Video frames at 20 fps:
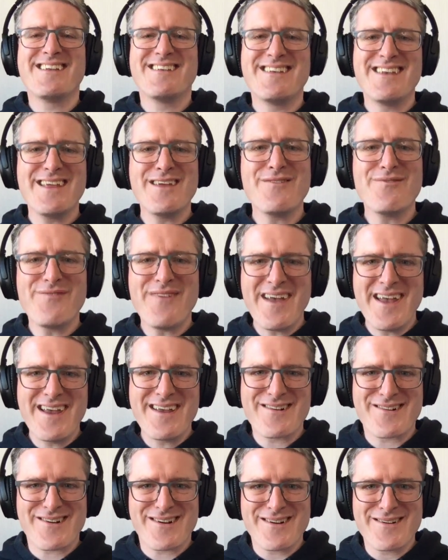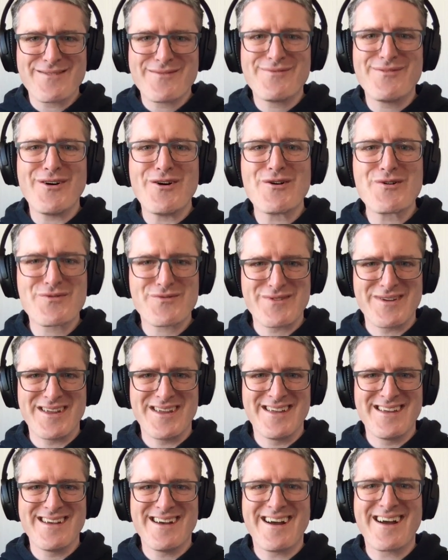Ní féidir
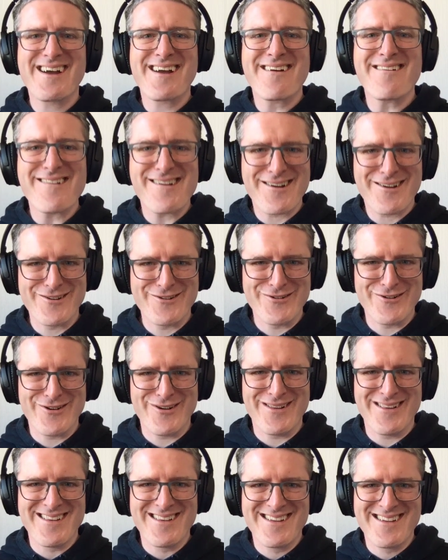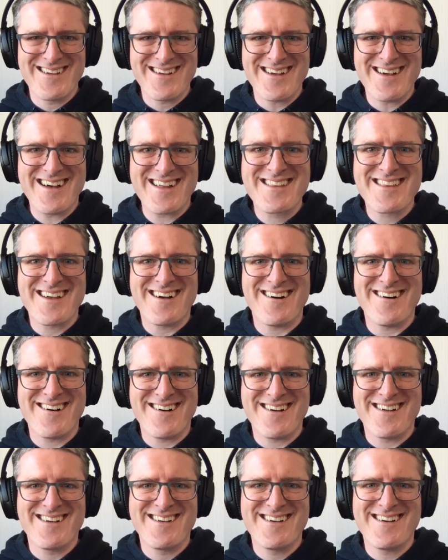fógraí a chur Google
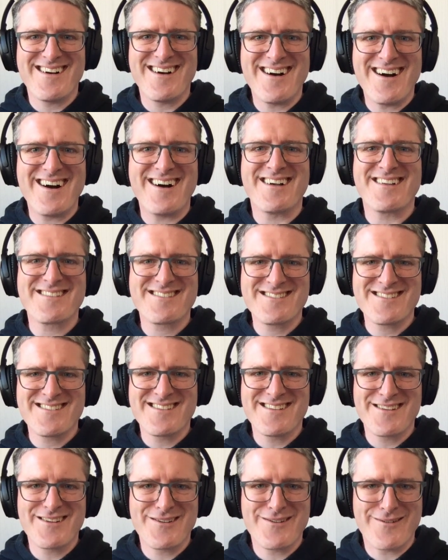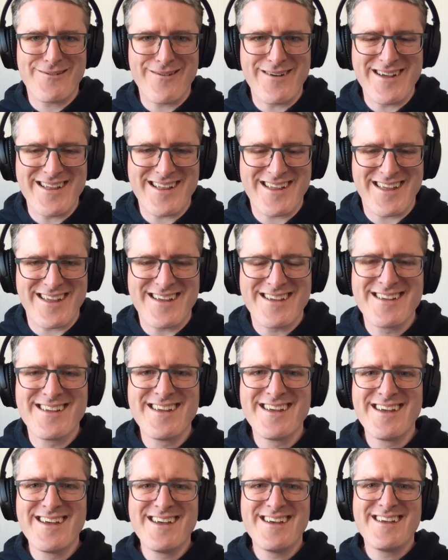atá as Gaeilge.
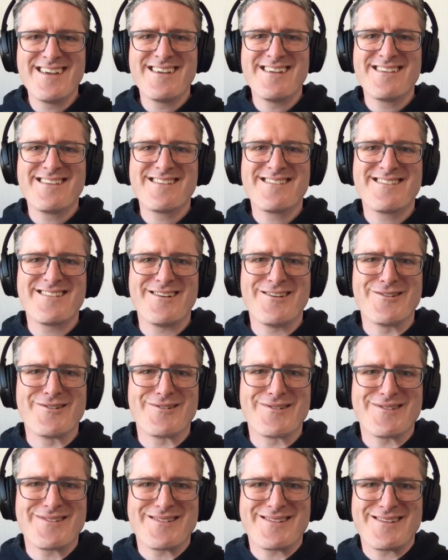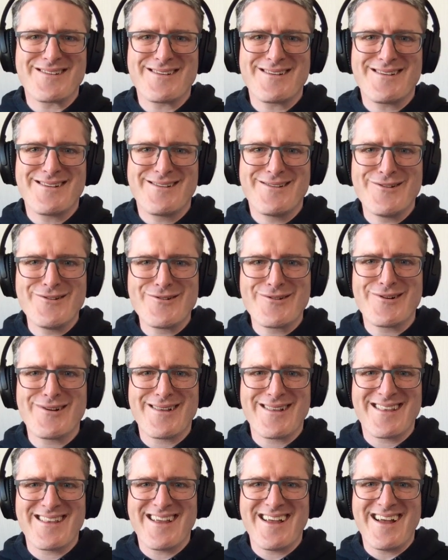So
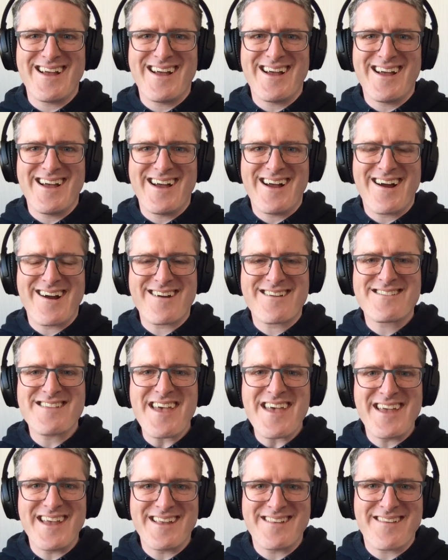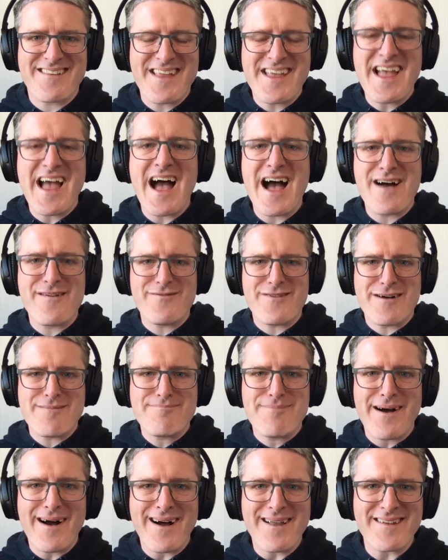Google are saying that they have a
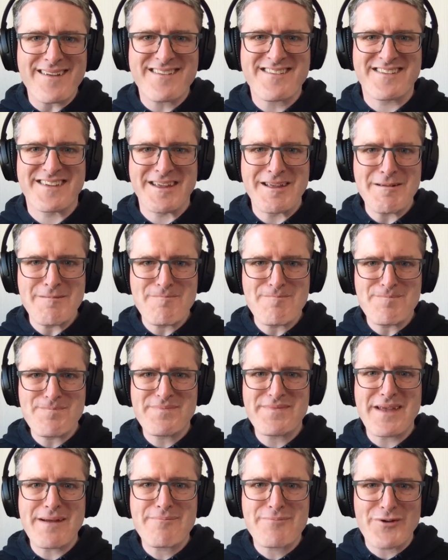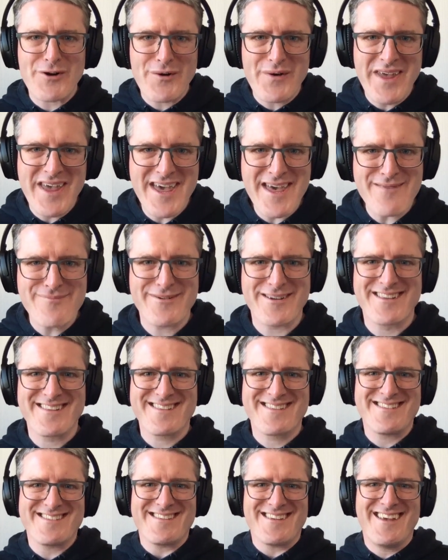policy that
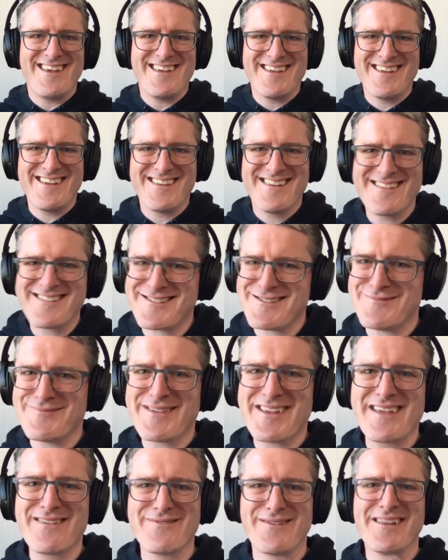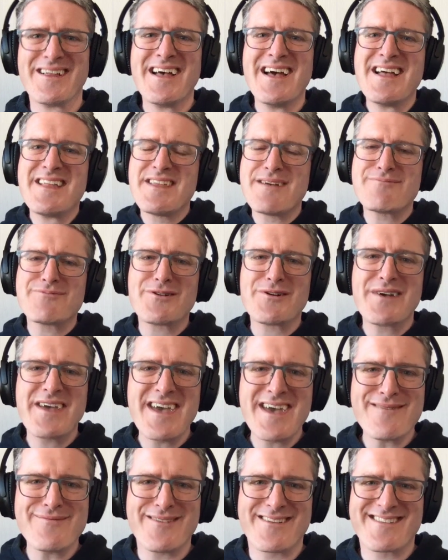prohibits, this is unbelievable, that
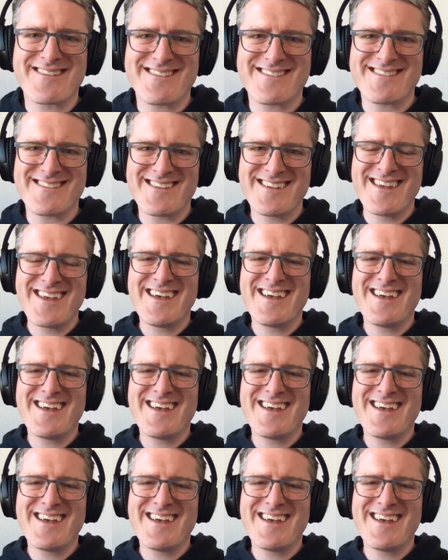prohibits